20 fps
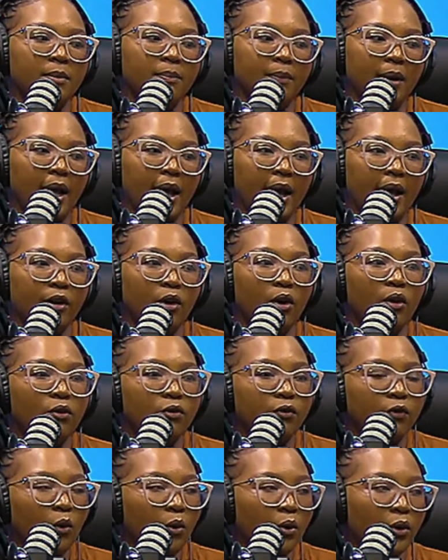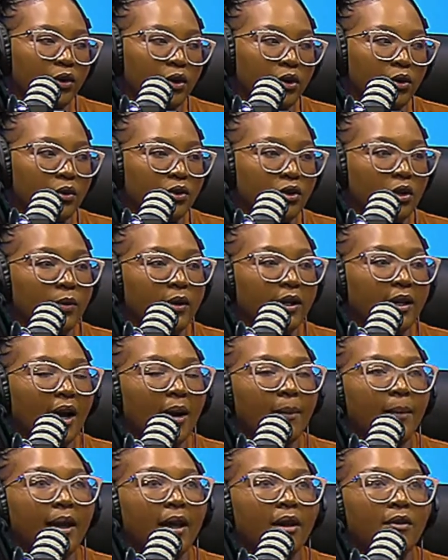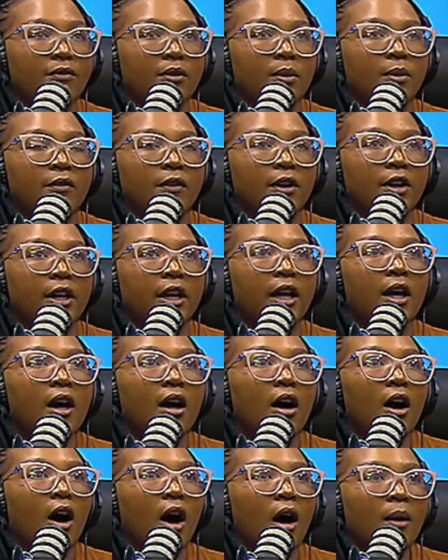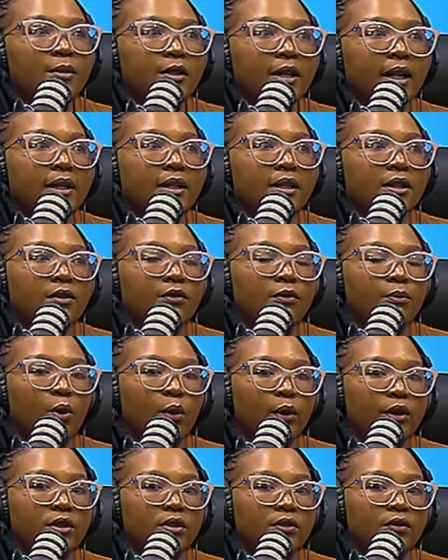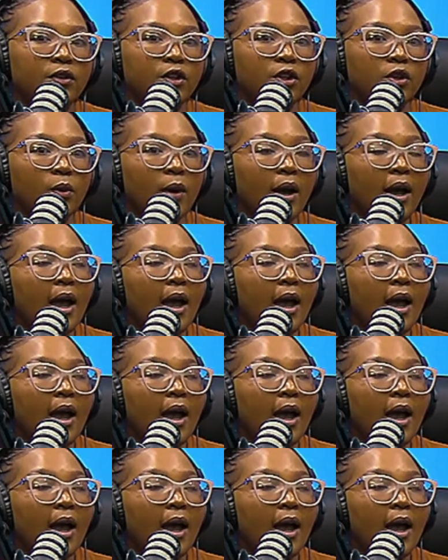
plan for you. So we come in from a very objective point of view.